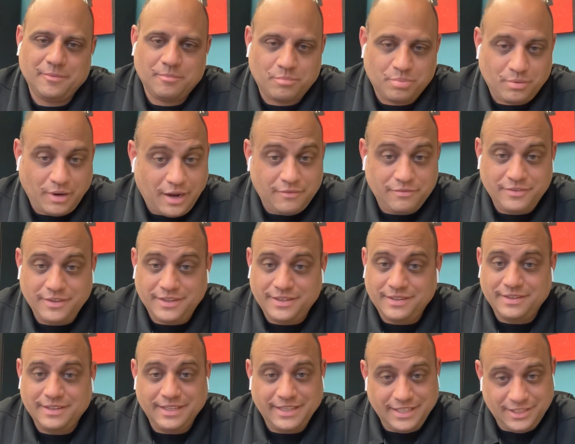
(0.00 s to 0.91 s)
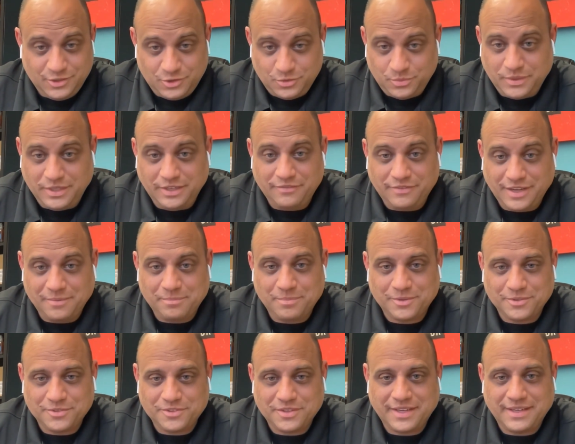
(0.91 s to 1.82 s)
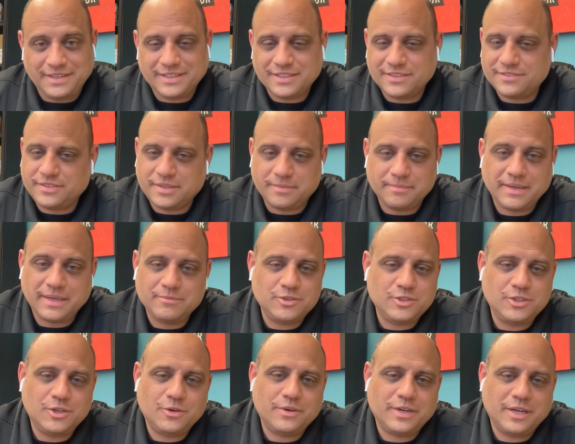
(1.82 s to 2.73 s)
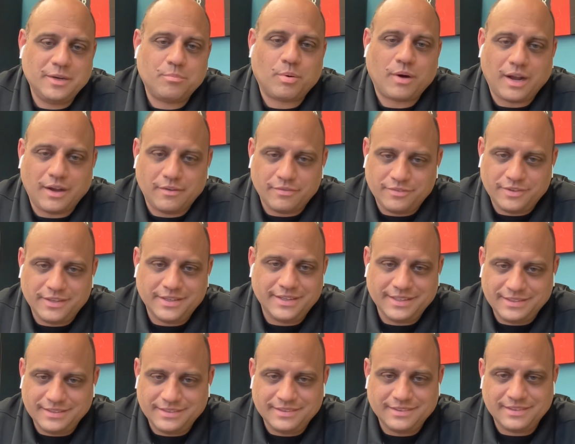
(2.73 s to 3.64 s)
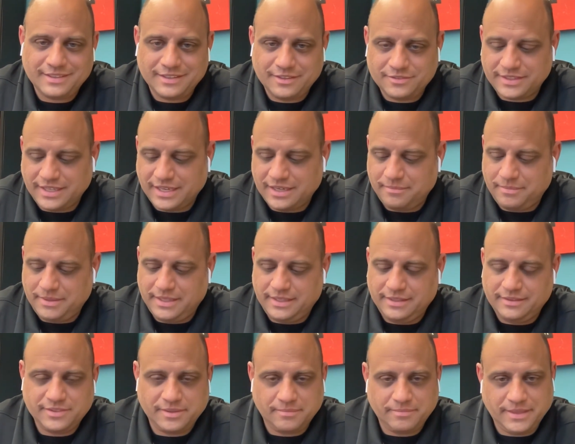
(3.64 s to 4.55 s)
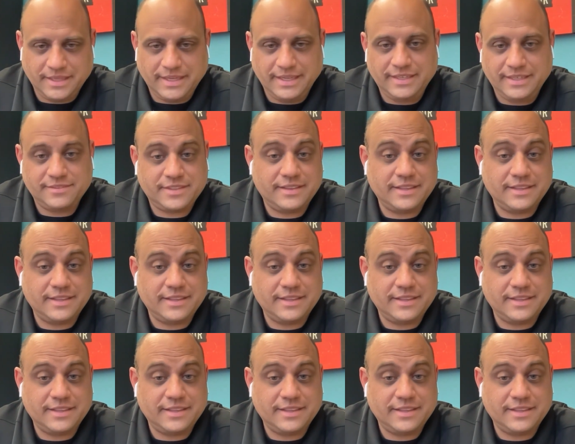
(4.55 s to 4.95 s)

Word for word: Profit, hit twenty-five percent. Because sometimes you don't hit profit and there's got to be something.